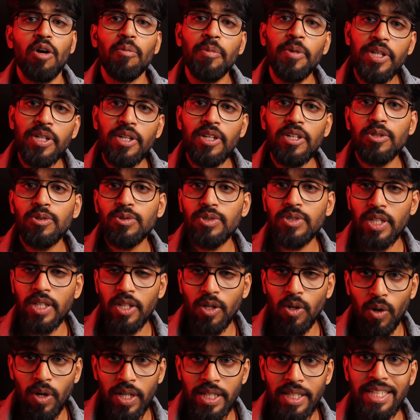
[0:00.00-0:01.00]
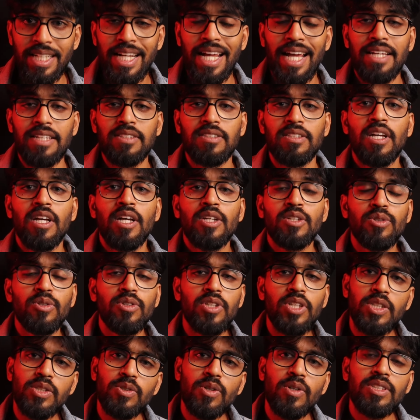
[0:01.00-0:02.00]
committed user contracts. So
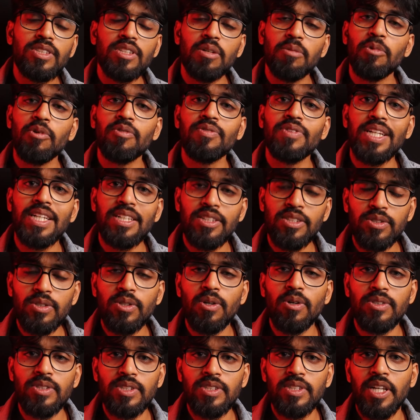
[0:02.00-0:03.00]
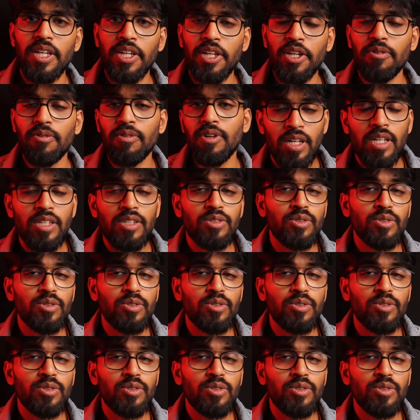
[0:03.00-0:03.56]
these are some of the discounts they give.